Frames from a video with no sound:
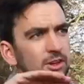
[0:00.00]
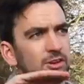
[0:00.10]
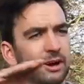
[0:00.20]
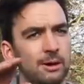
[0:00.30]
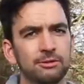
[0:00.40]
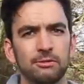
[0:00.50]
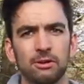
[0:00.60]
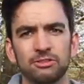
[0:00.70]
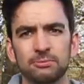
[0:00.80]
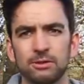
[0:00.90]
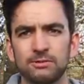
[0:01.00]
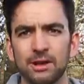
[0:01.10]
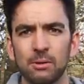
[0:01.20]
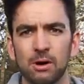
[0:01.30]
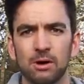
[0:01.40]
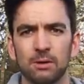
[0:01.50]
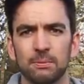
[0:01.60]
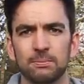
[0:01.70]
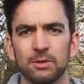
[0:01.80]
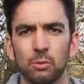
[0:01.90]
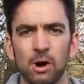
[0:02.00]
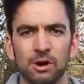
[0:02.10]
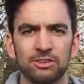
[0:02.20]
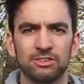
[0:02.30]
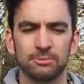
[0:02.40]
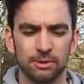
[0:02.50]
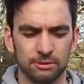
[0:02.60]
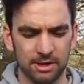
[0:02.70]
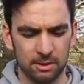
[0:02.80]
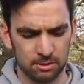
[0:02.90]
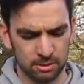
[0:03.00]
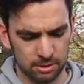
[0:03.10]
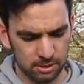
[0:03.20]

the clouds are all smoothed out or the water's smoothed out